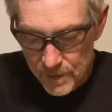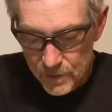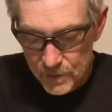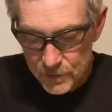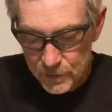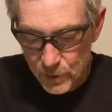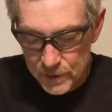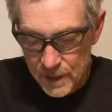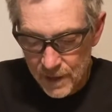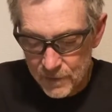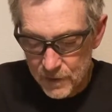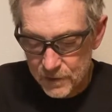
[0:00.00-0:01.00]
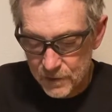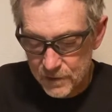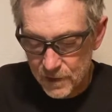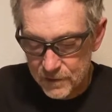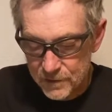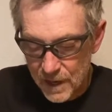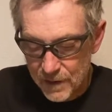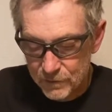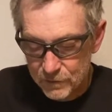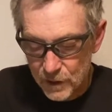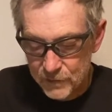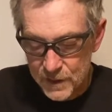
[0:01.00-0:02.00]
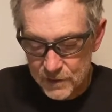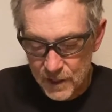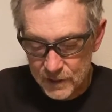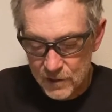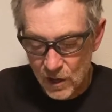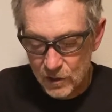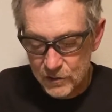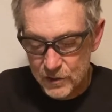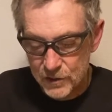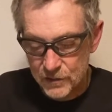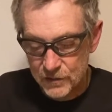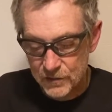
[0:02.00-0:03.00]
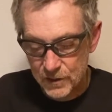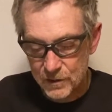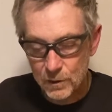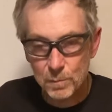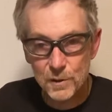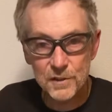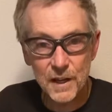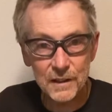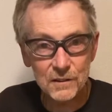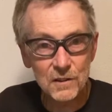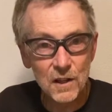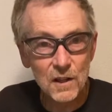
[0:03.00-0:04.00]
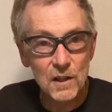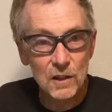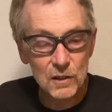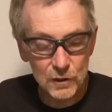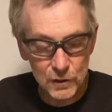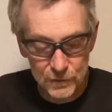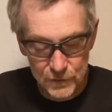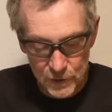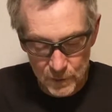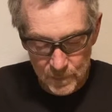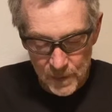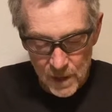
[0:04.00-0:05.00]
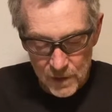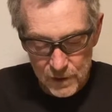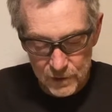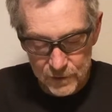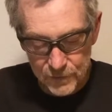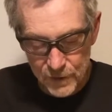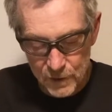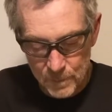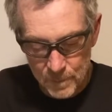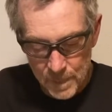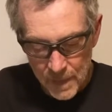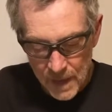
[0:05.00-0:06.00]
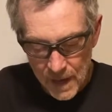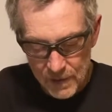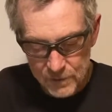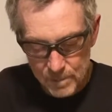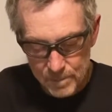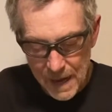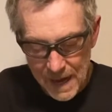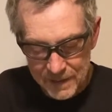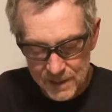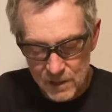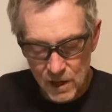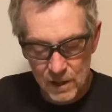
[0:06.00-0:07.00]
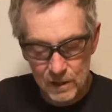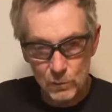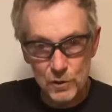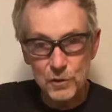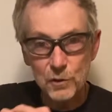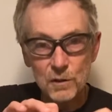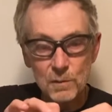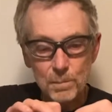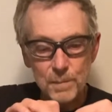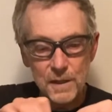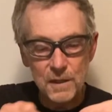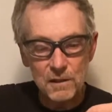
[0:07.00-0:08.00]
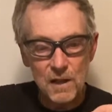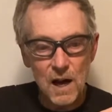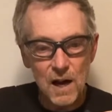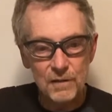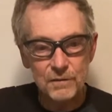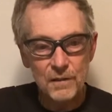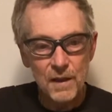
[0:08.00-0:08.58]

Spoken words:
So again, this is a Safe Living Technologies Signal Protect Clear Film. This film has a backing on it which you can peel off,